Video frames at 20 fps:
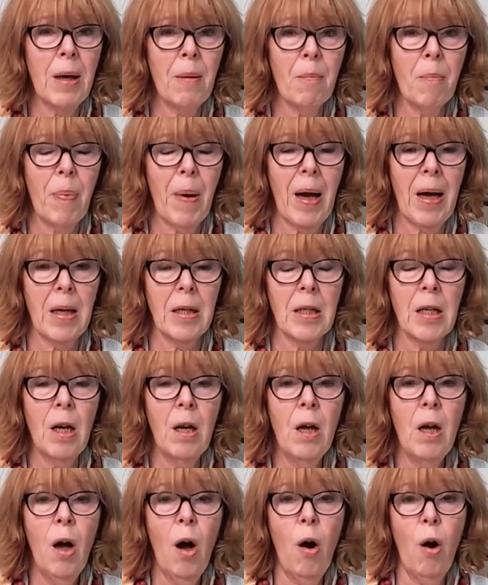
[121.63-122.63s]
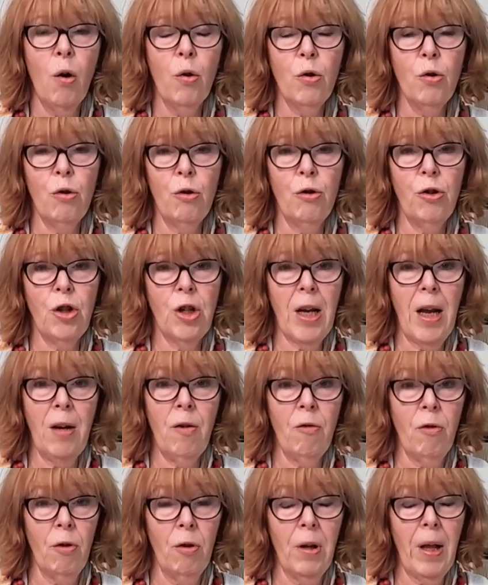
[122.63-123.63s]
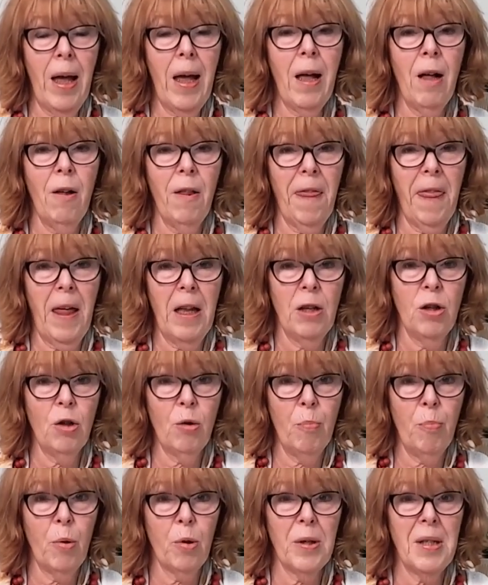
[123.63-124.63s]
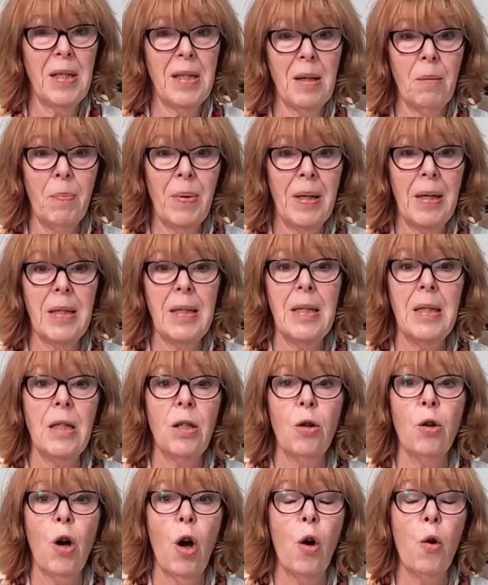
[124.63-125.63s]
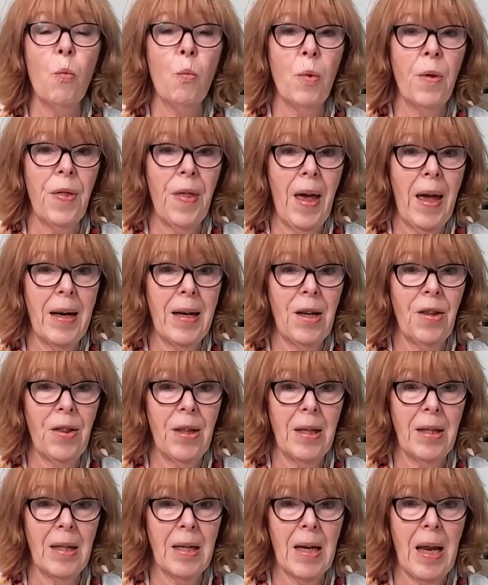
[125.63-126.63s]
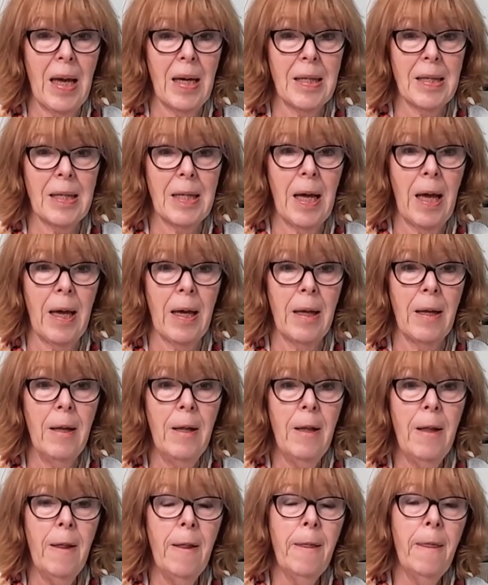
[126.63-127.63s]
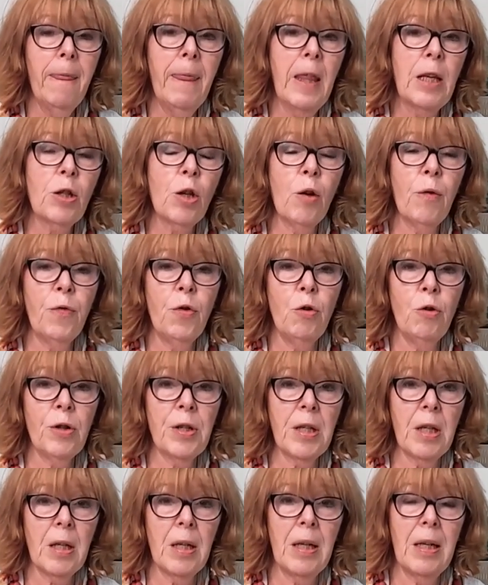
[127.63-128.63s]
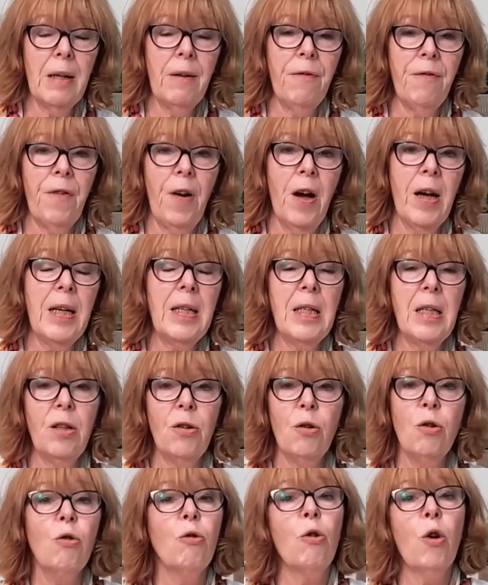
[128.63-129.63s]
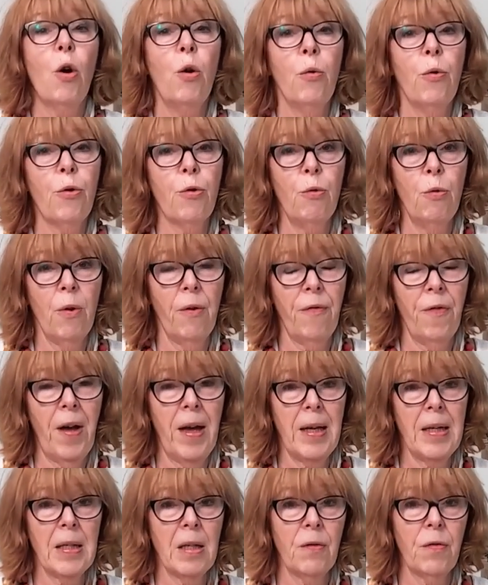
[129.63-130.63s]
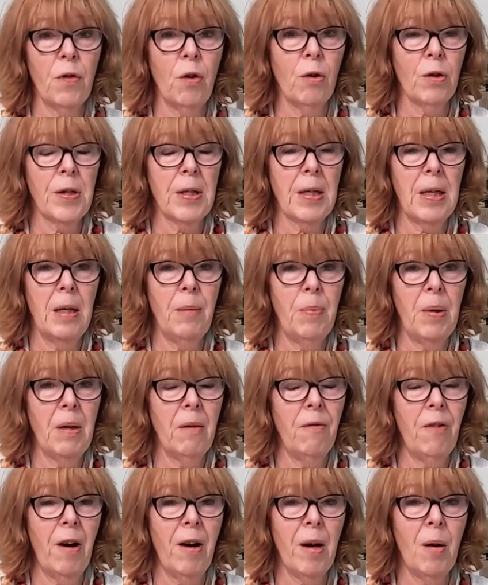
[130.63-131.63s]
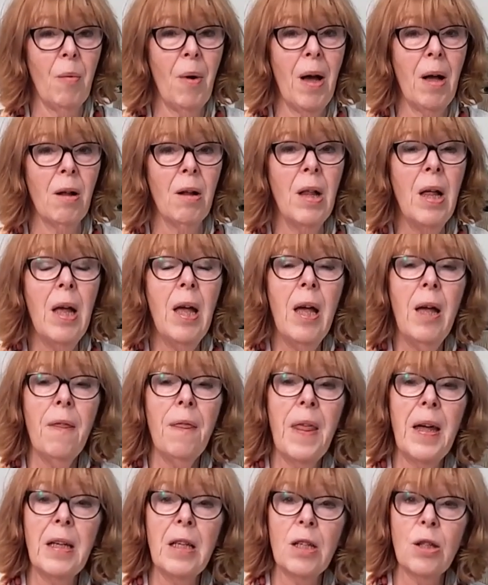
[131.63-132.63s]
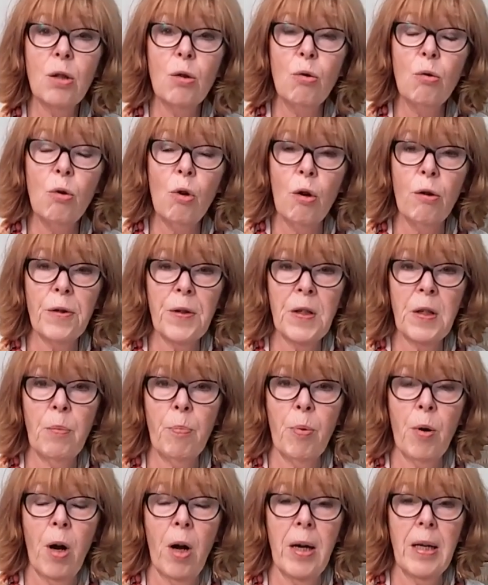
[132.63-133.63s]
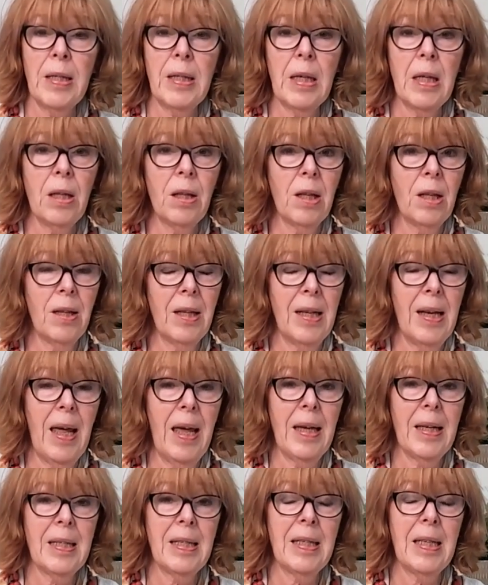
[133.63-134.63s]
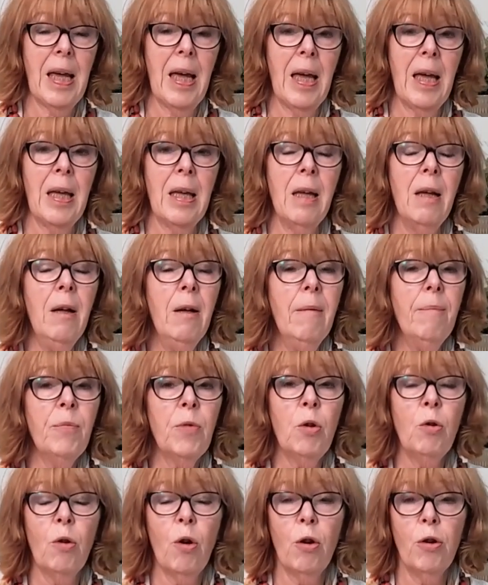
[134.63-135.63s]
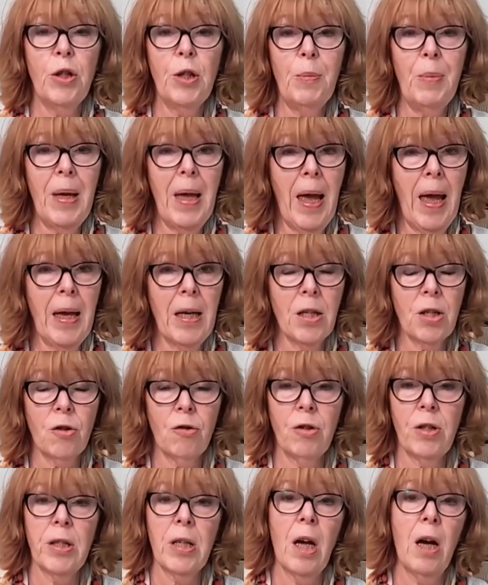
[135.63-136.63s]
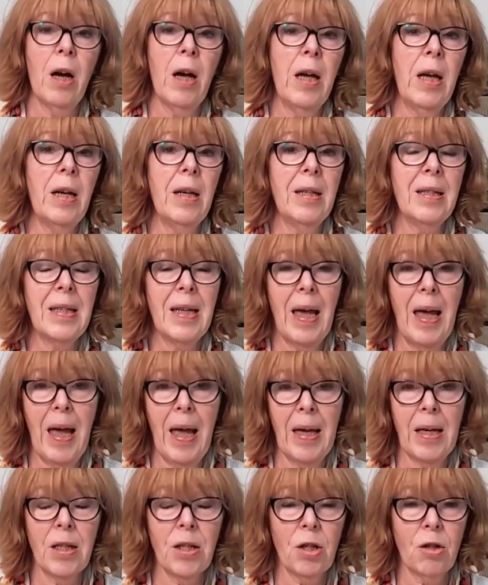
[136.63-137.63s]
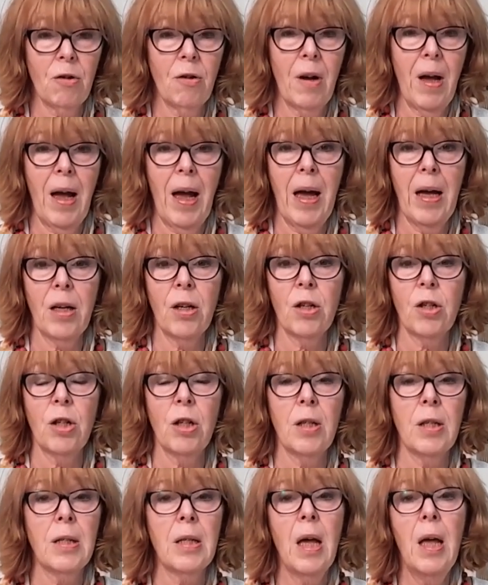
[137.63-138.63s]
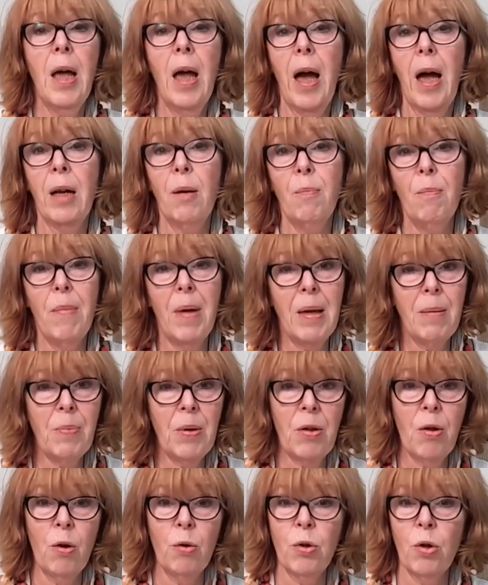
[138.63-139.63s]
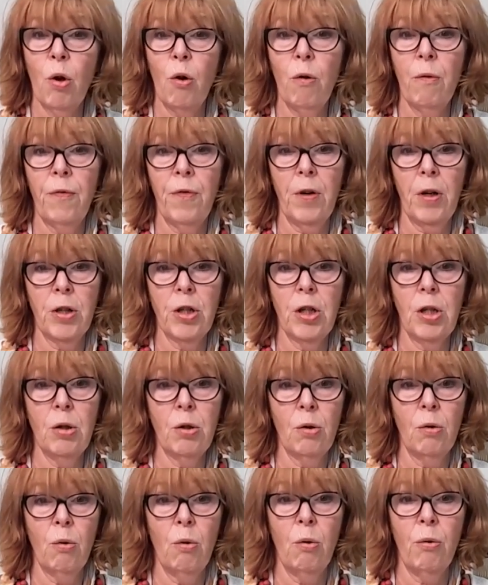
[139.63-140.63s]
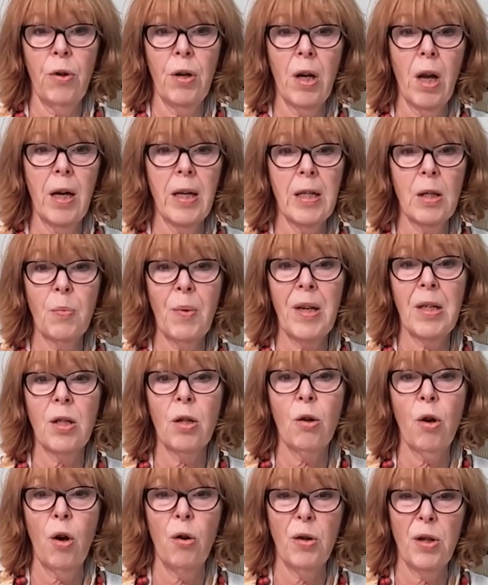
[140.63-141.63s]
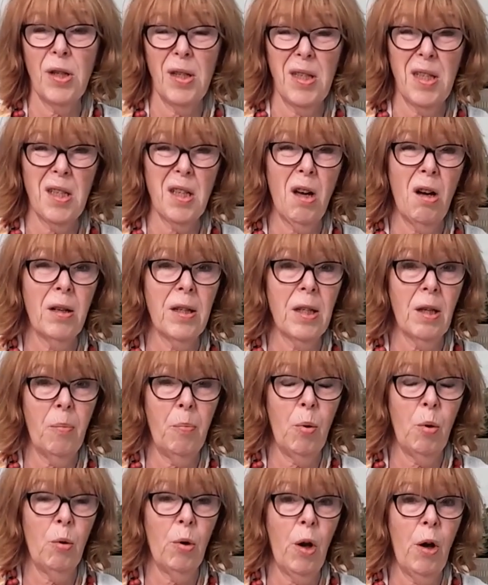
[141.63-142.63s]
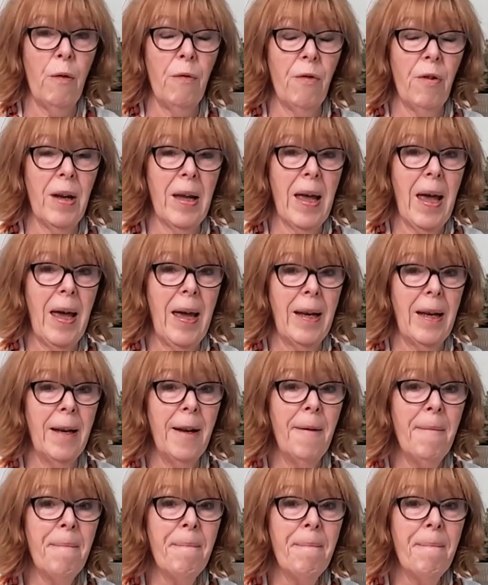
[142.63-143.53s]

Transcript: impact on your general health and your body's ability to cope with anything the next day. So if you're suddenly finding that you're going through a phase of not sleeping very well, then it's not surprising that the next day you're going to be extra tired, extra anxious, and maybe those hot flushes or the night sweats are going to start up all over again.